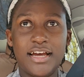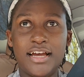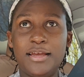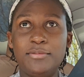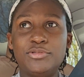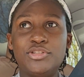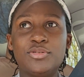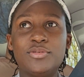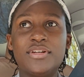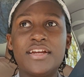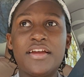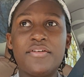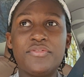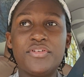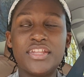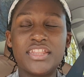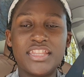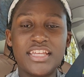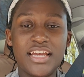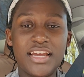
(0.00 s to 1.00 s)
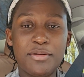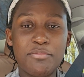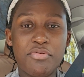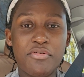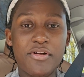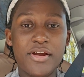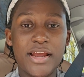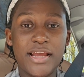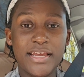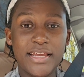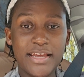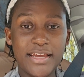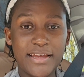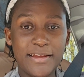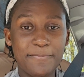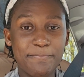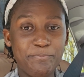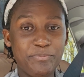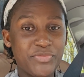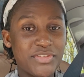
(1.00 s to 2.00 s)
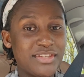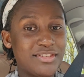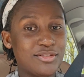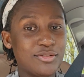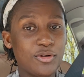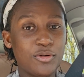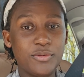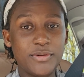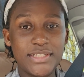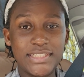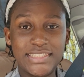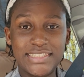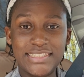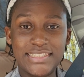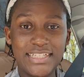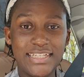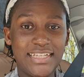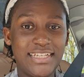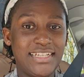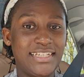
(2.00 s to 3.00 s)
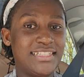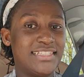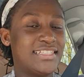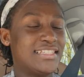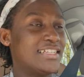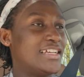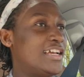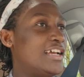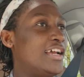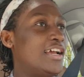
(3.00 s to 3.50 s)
I'm doing everything, praying, sowing seeds,